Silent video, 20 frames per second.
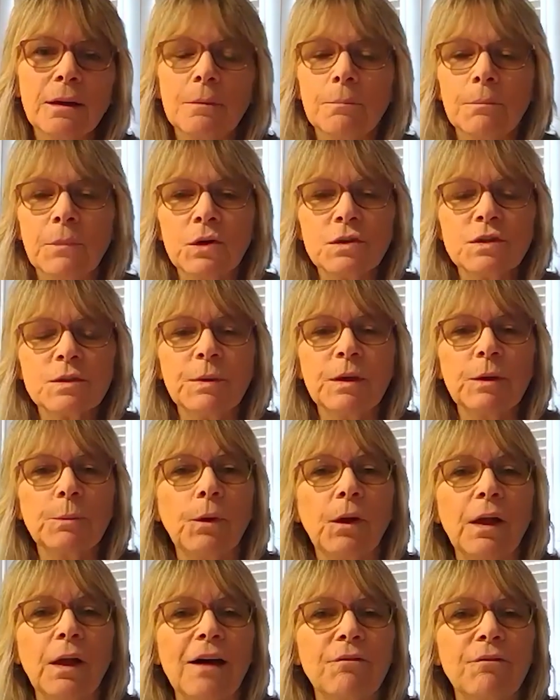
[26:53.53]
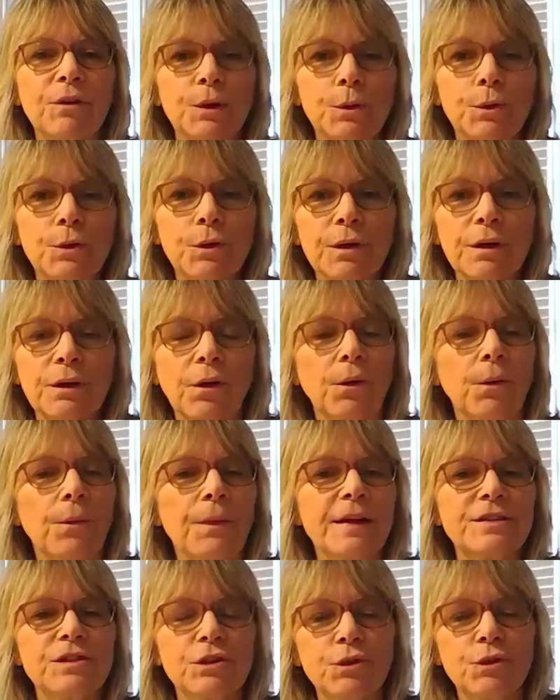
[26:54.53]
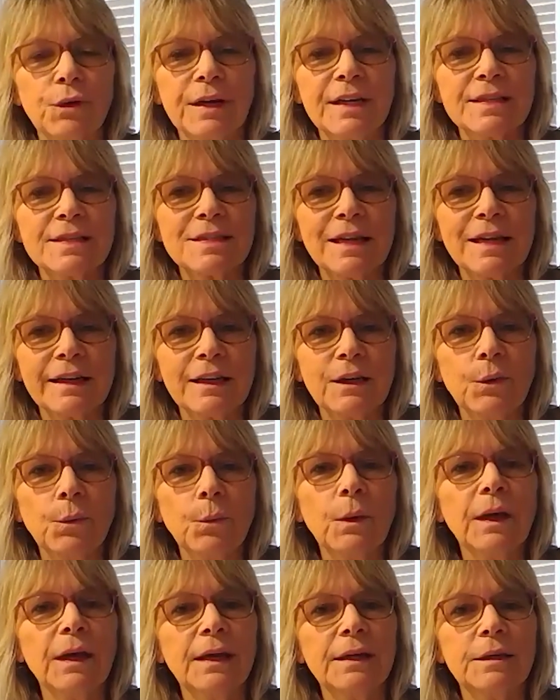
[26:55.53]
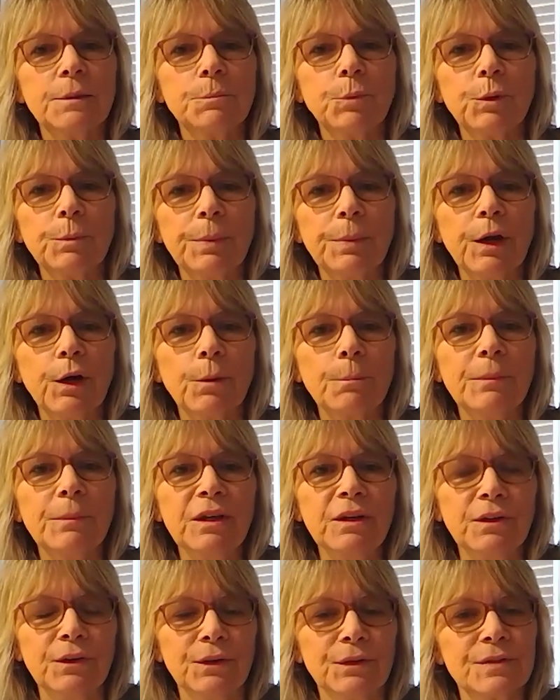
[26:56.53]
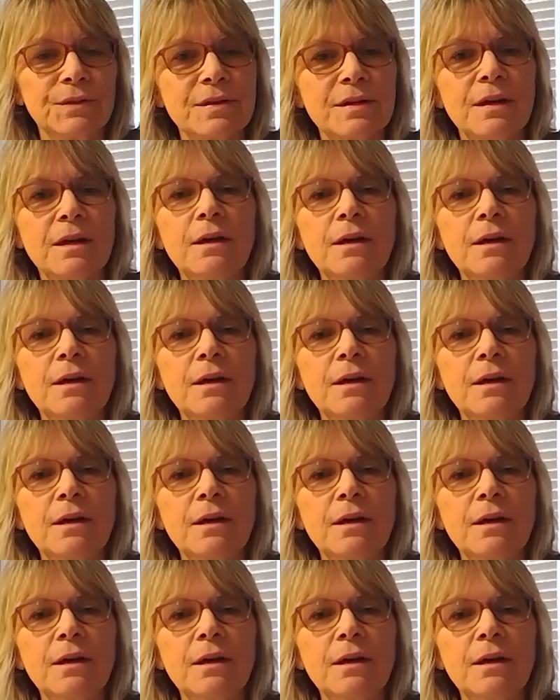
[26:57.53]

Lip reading: Most people have a grill. That's a great second way to prepare meals.